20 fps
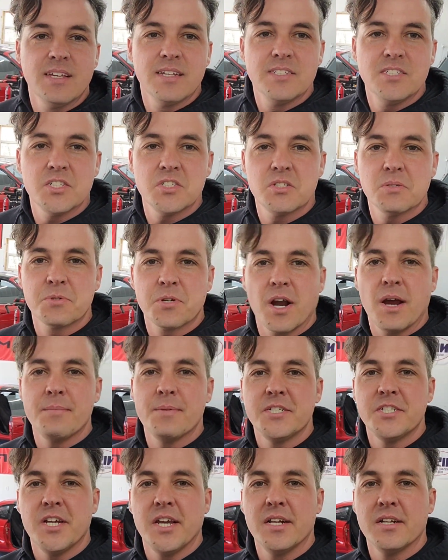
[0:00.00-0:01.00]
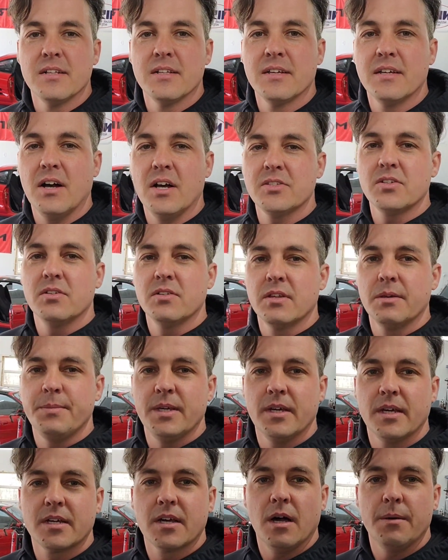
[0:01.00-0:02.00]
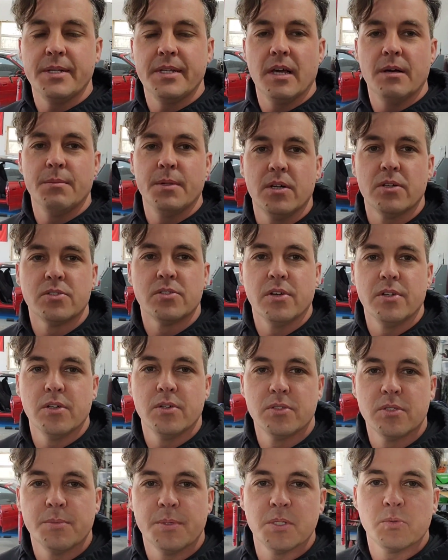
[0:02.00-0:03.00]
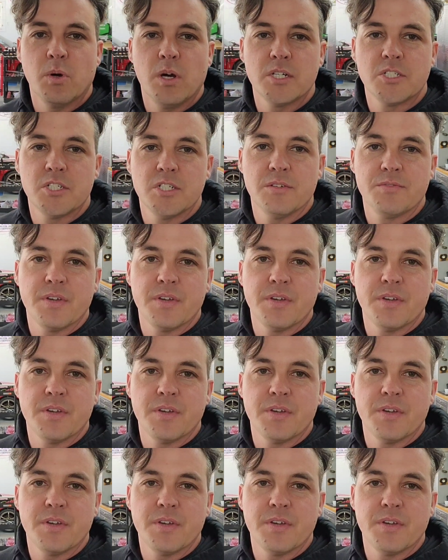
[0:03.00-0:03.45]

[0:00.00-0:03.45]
just subscribe to the channel. Also, leave me a comment down below so I know if somebody's watching.